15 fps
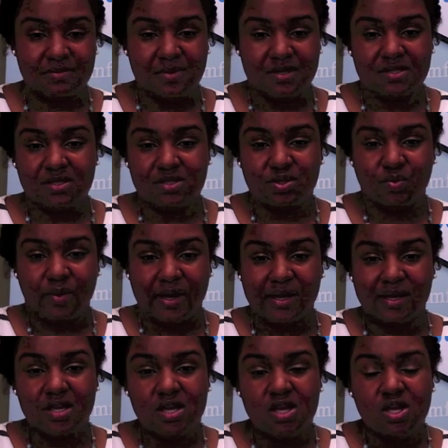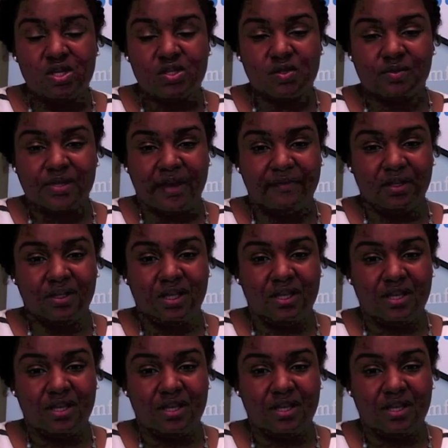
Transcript: message away. So definitely